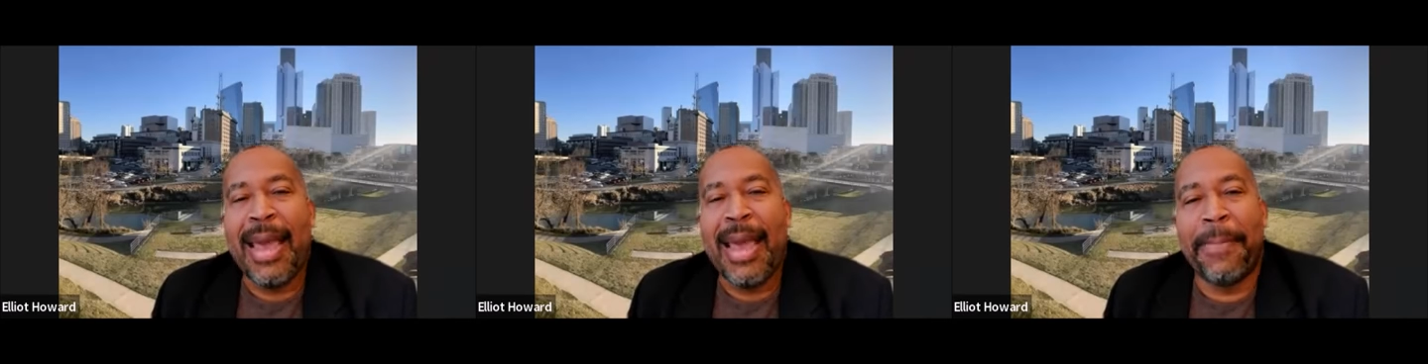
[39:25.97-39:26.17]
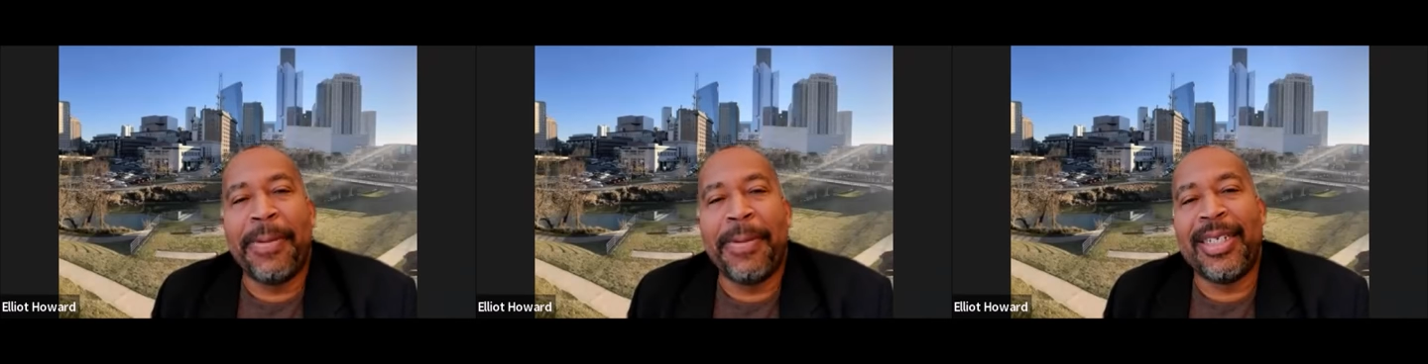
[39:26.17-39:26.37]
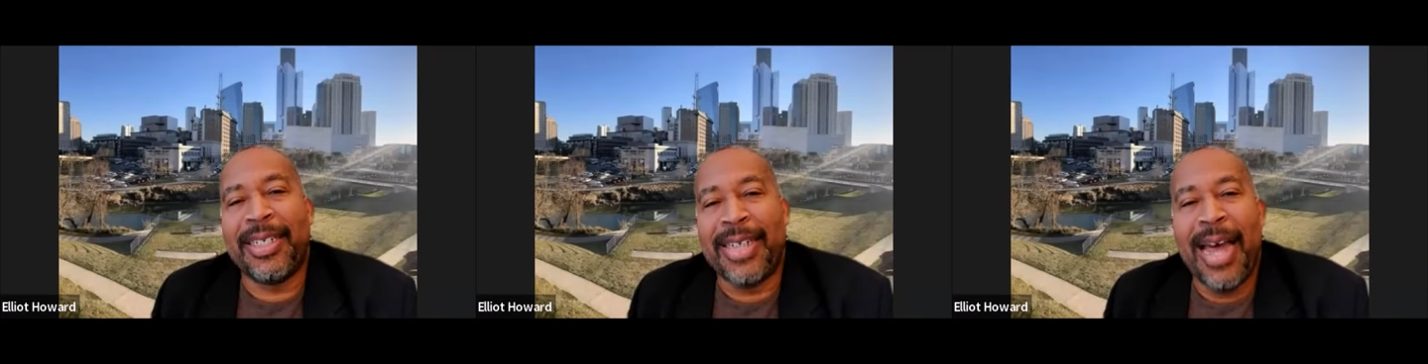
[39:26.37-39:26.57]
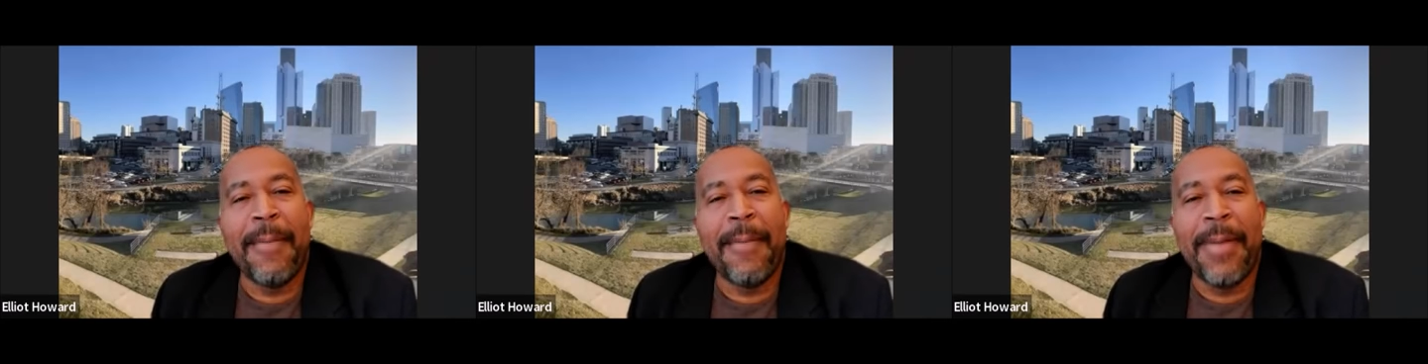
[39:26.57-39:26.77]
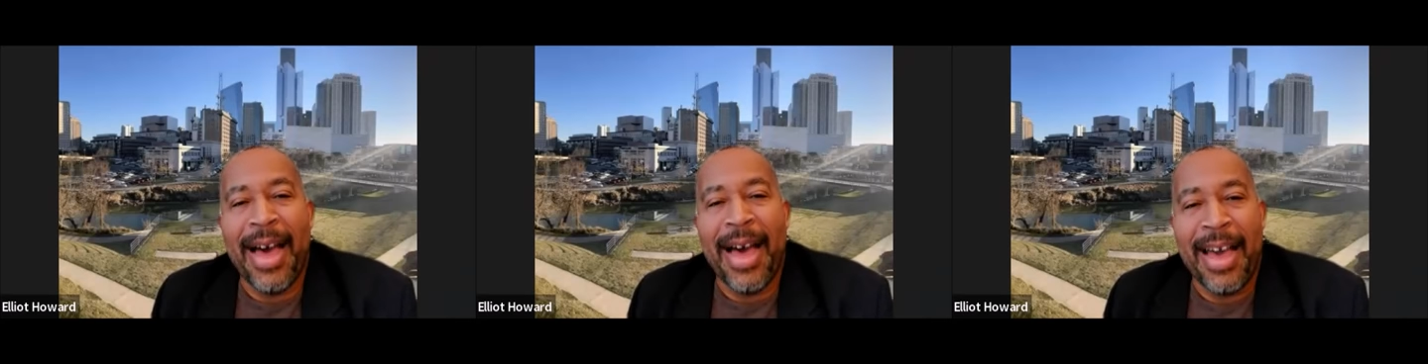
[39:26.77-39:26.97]
And please
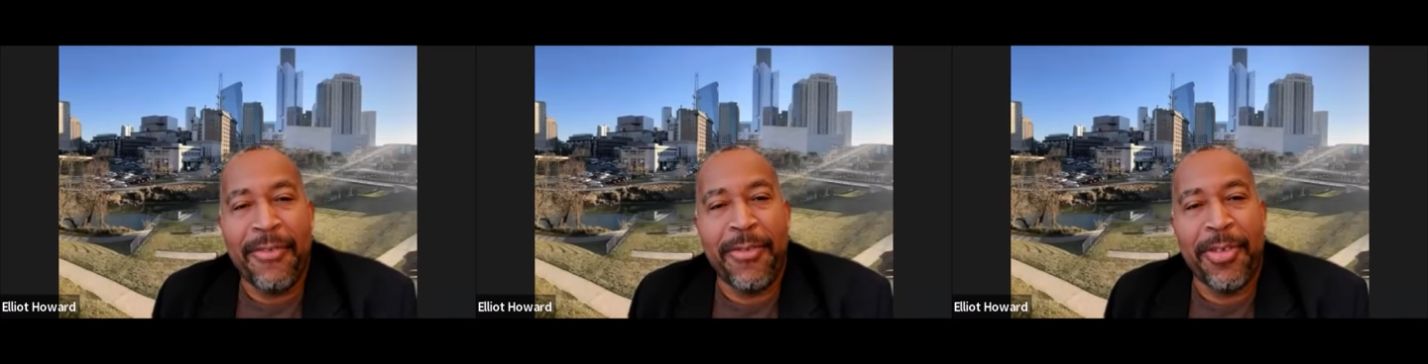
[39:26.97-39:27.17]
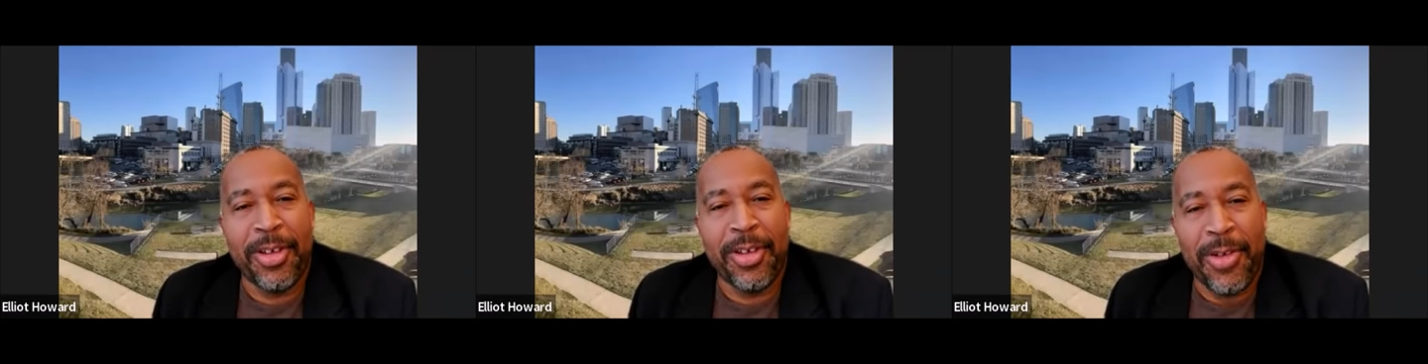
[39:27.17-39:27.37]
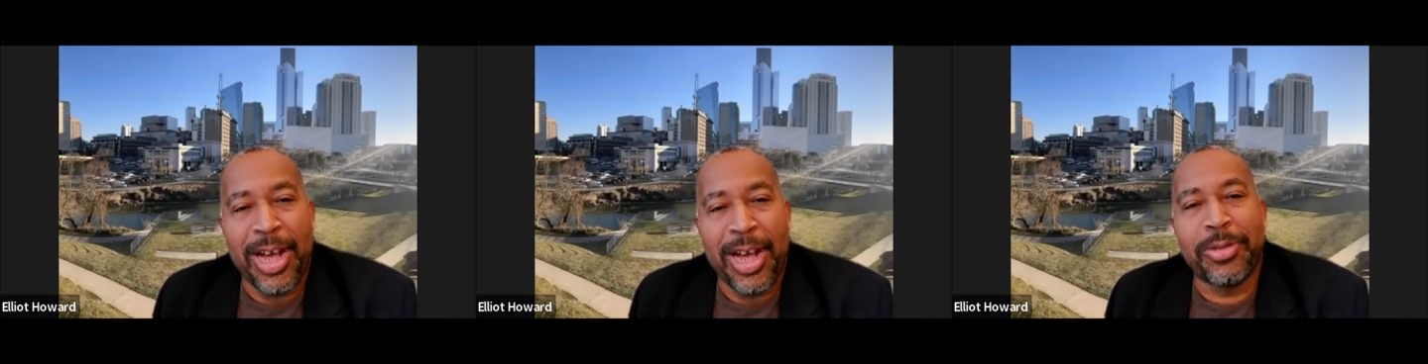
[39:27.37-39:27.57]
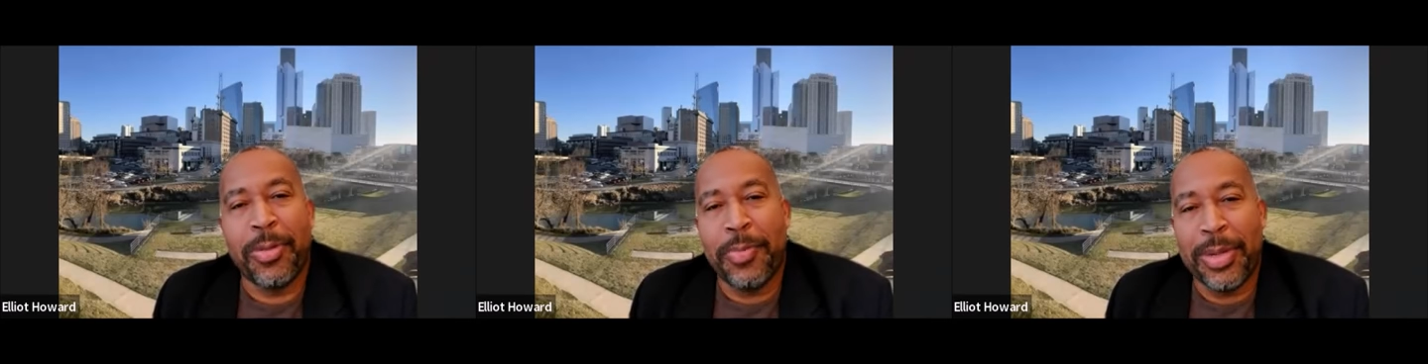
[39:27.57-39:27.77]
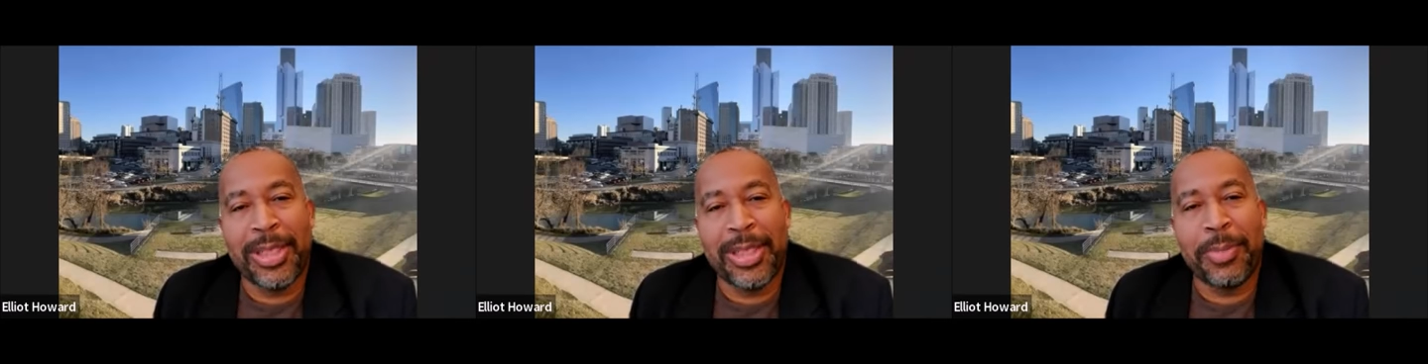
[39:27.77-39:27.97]
stop by for the CrossRoads
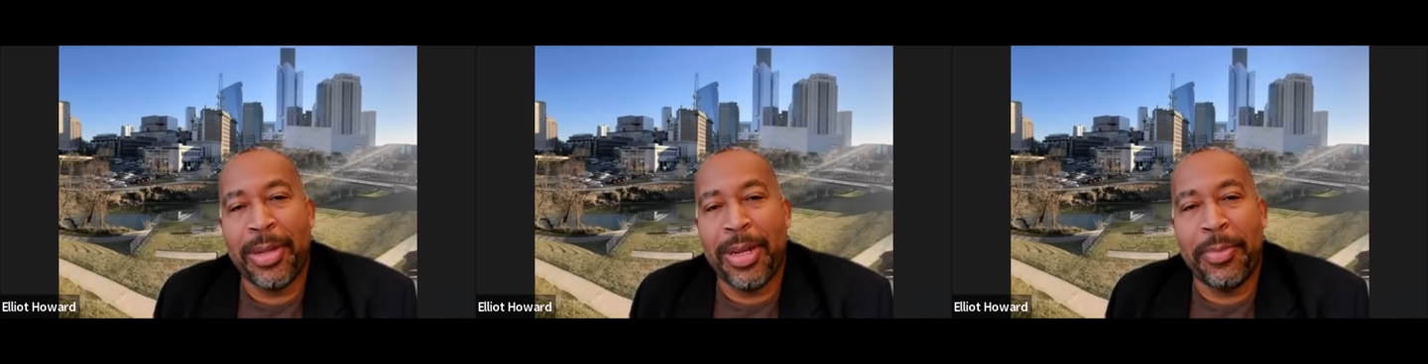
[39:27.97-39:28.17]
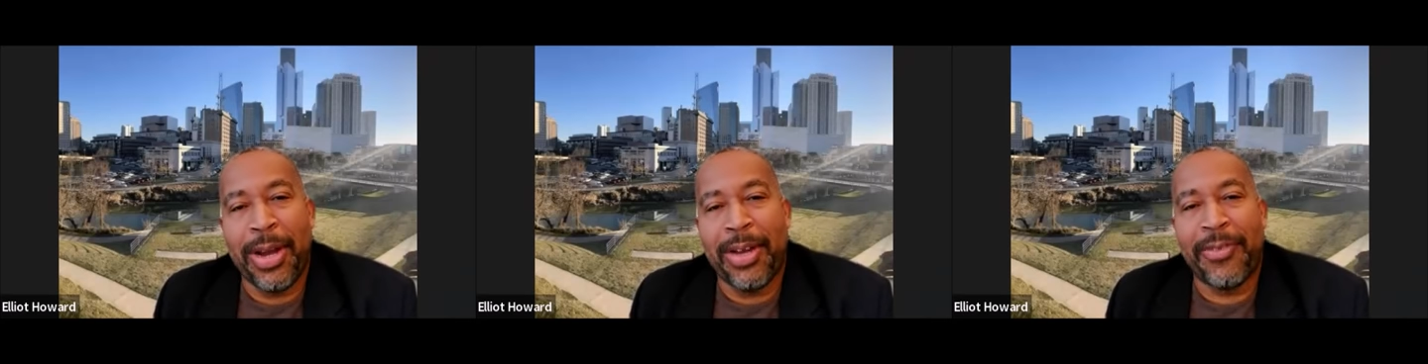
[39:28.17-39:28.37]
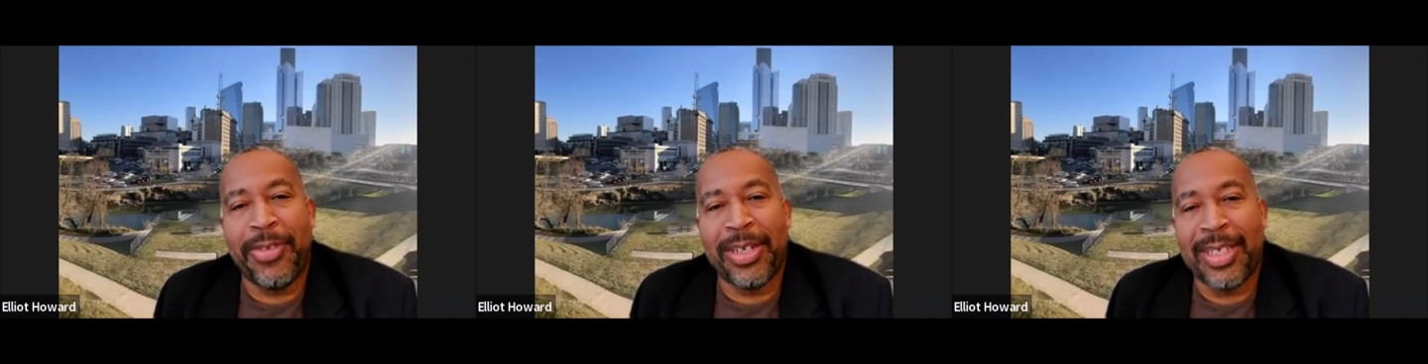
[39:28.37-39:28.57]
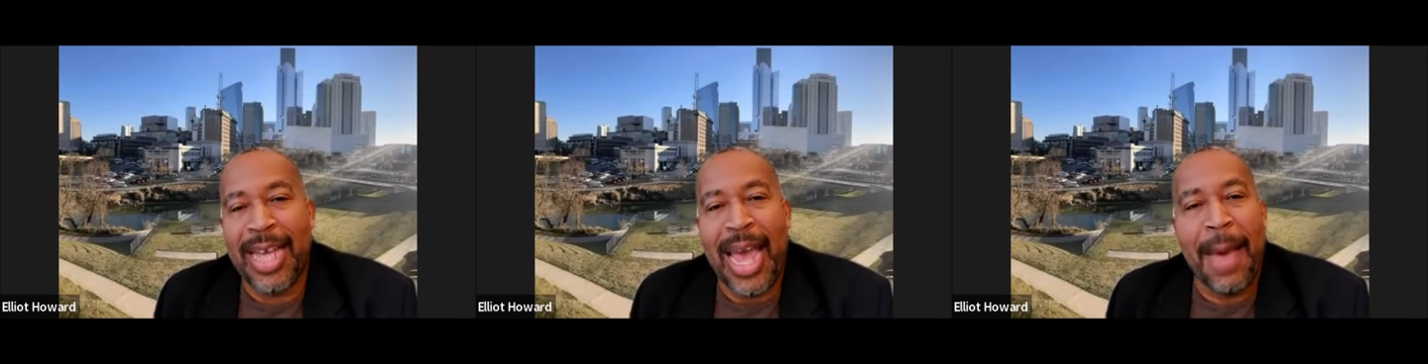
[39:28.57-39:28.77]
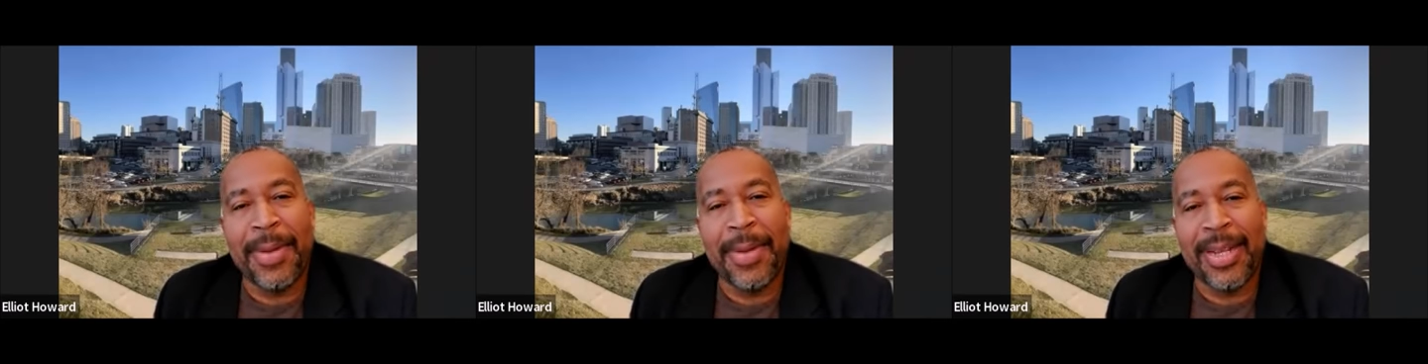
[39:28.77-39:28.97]
Business Building Breakfast that
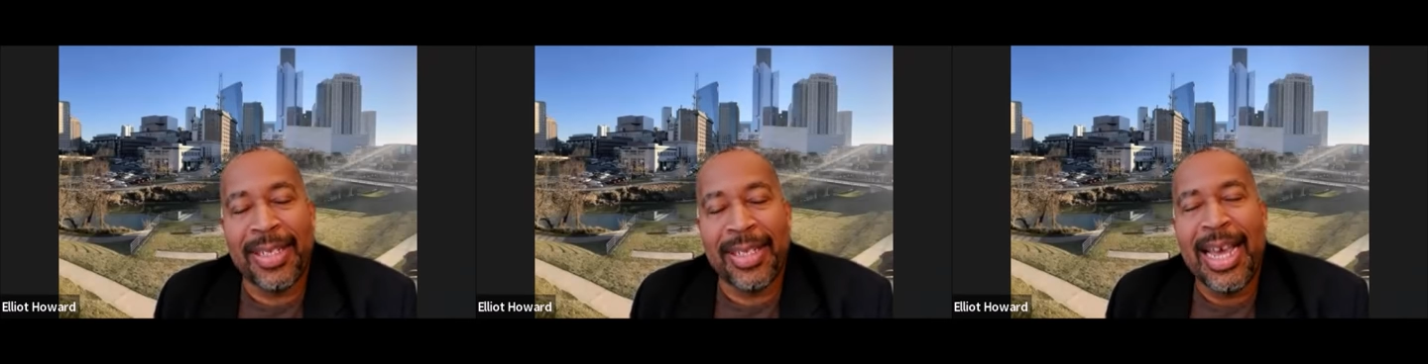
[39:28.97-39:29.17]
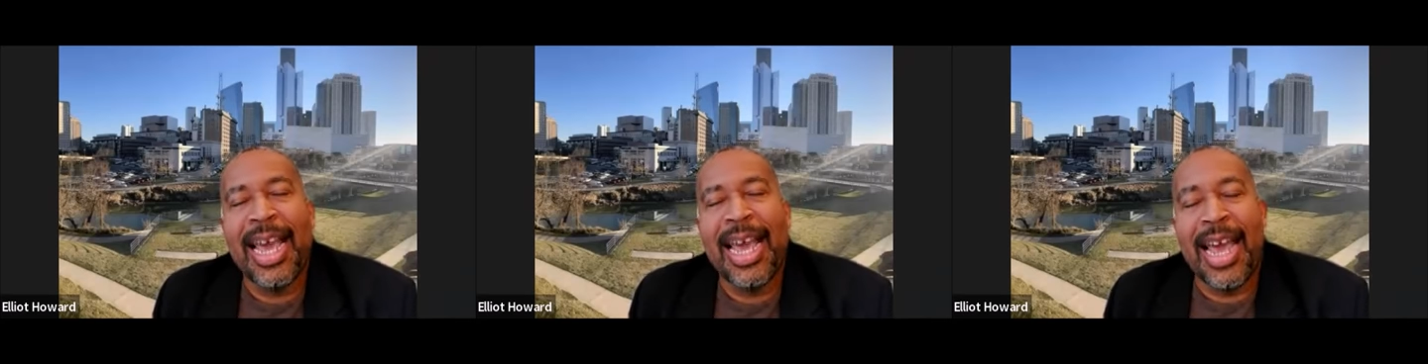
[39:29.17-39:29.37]
happens